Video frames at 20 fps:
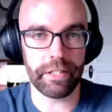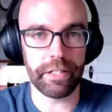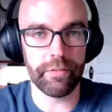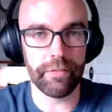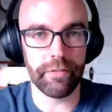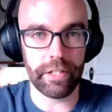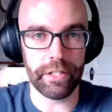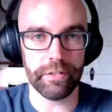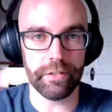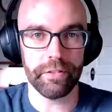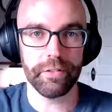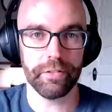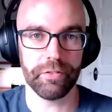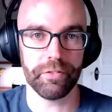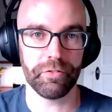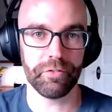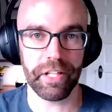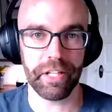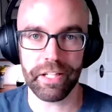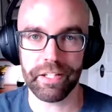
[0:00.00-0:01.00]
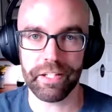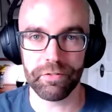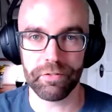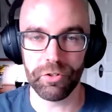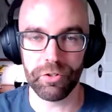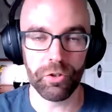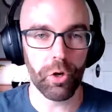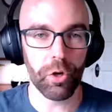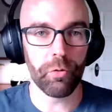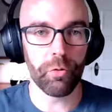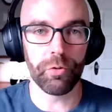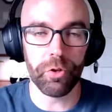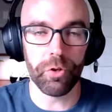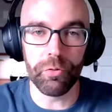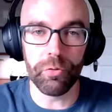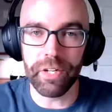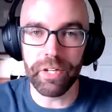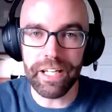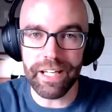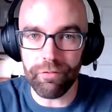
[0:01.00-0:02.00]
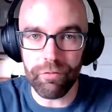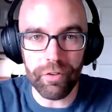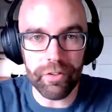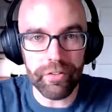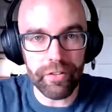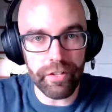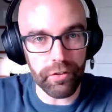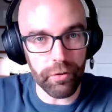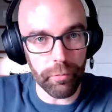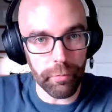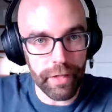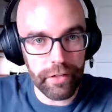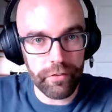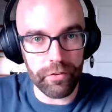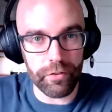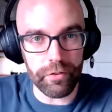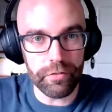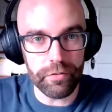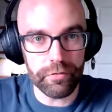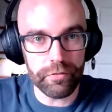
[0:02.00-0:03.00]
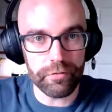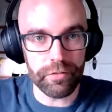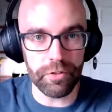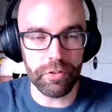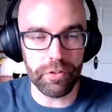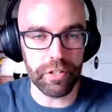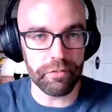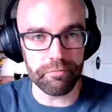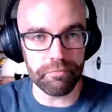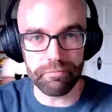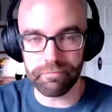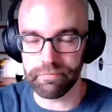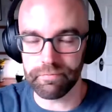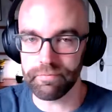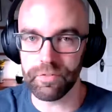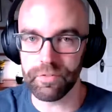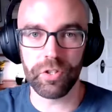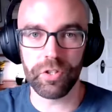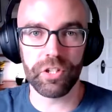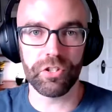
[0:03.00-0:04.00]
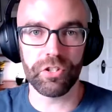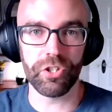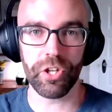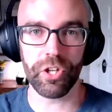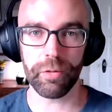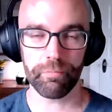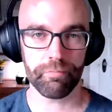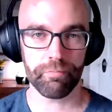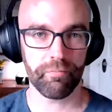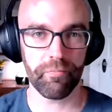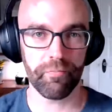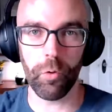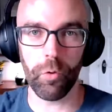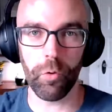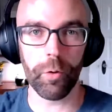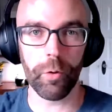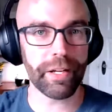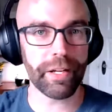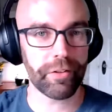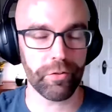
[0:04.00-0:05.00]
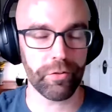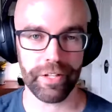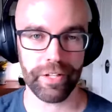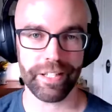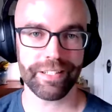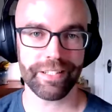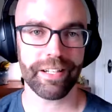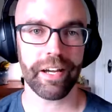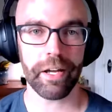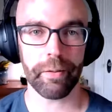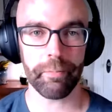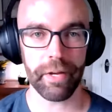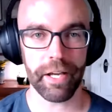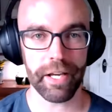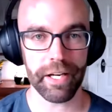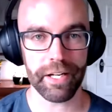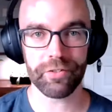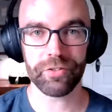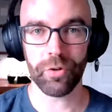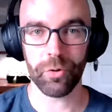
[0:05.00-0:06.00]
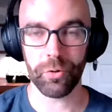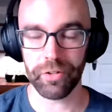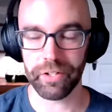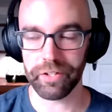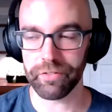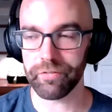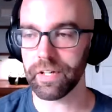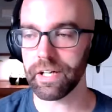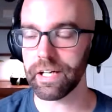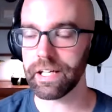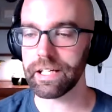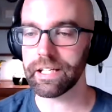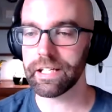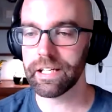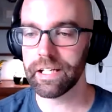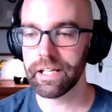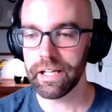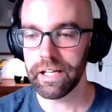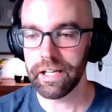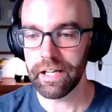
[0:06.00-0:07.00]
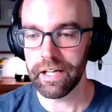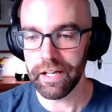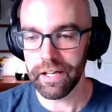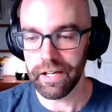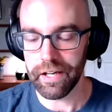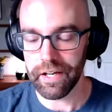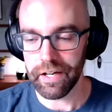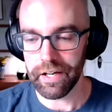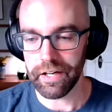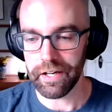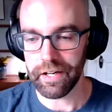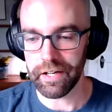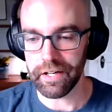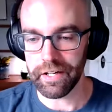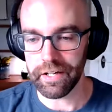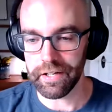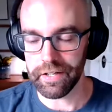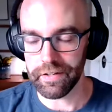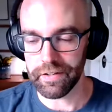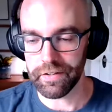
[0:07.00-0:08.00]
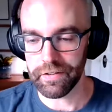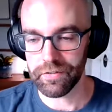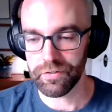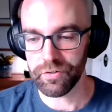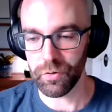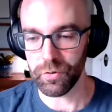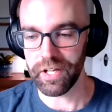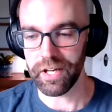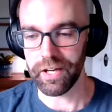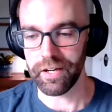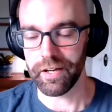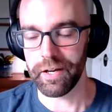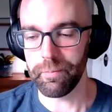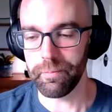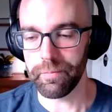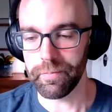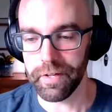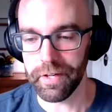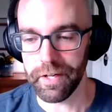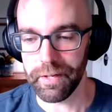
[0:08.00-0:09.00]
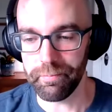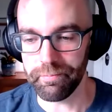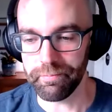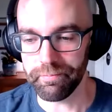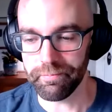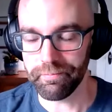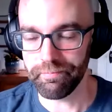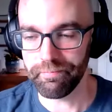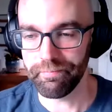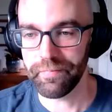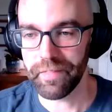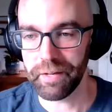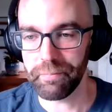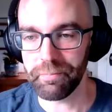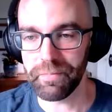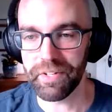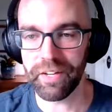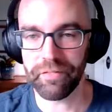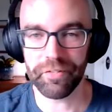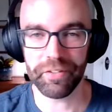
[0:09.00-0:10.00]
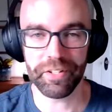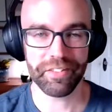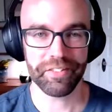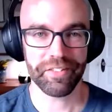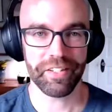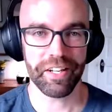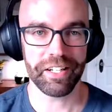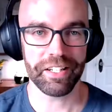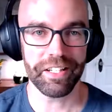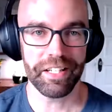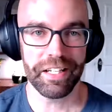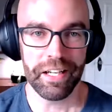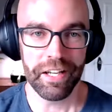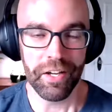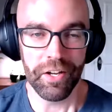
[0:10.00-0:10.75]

Even they're like, you don't need every single pixel. You can jump 4 pixels at a time, and it's totally fine. So yeah, I'm definitely excited.